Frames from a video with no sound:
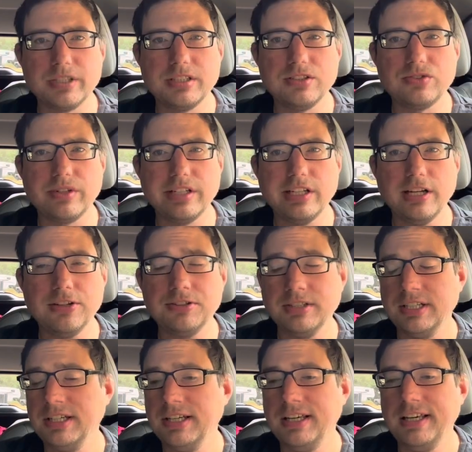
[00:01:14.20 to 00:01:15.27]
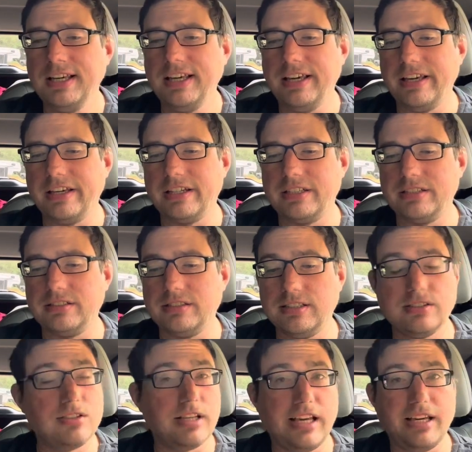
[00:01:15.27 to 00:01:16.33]
it is right now, and
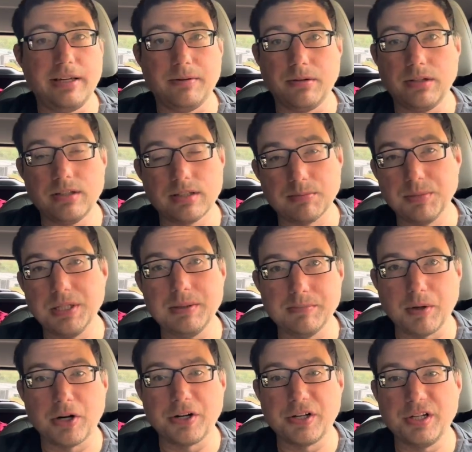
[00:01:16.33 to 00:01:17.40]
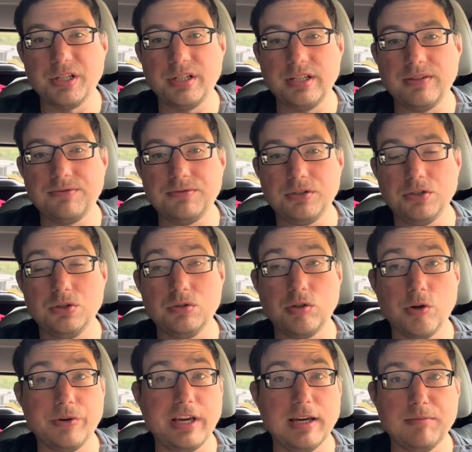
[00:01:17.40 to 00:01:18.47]
it's a complete bargain if you
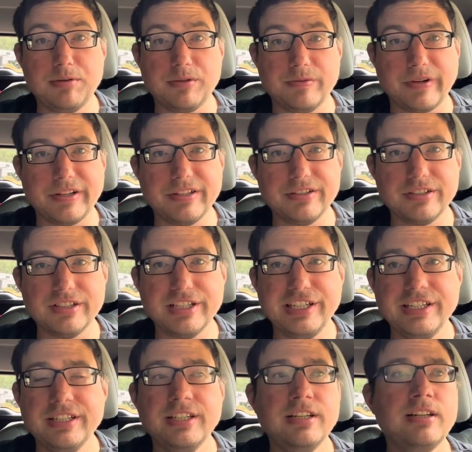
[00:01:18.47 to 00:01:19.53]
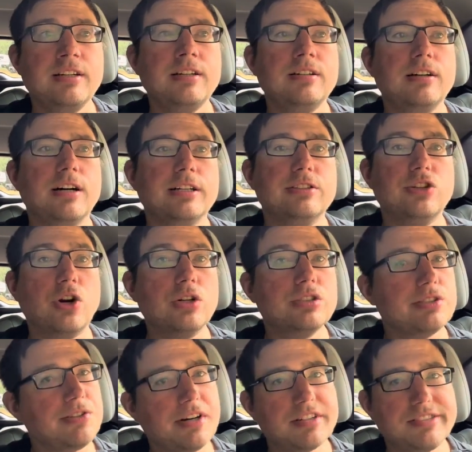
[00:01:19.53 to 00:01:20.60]
go camping regularly. There
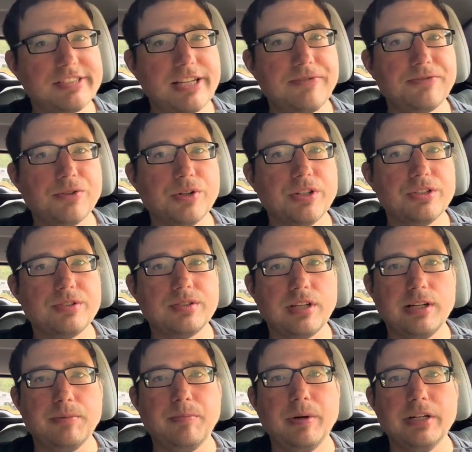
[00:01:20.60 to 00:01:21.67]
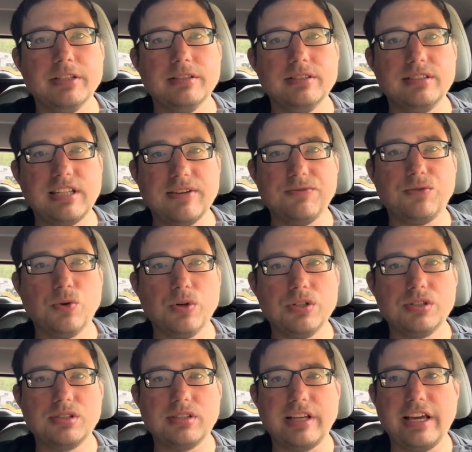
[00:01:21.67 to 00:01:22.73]
aren't a lot of state forests, but the State
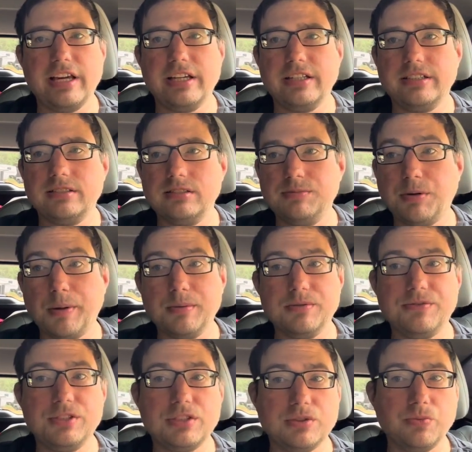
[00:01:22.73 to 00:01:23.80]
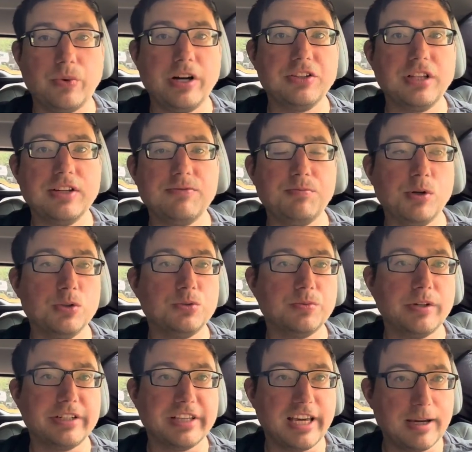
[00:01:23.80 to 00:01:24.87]
Forests and Department of Fish and Wildlife both
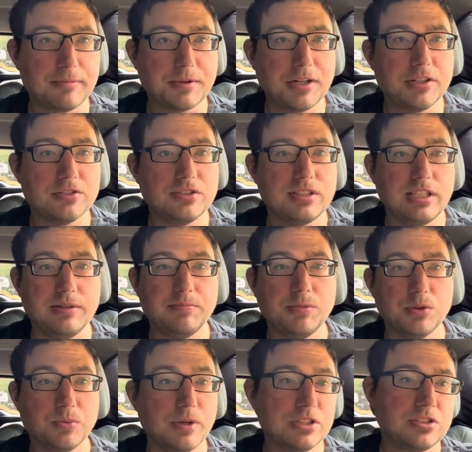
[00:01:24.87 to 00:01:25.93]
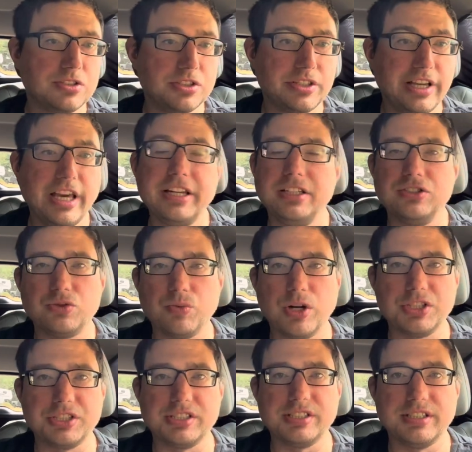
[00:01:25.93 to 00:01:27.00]
run campgrounds in both Western and Eastern
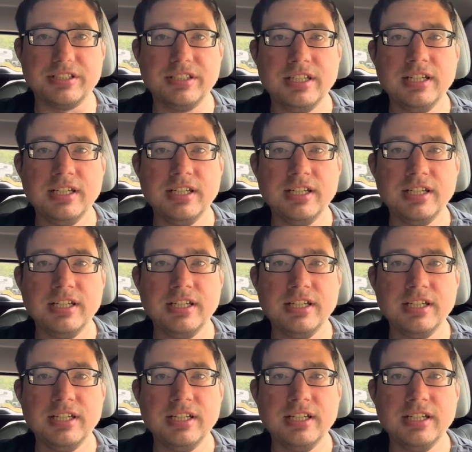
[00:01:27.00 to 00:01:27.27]
Washington.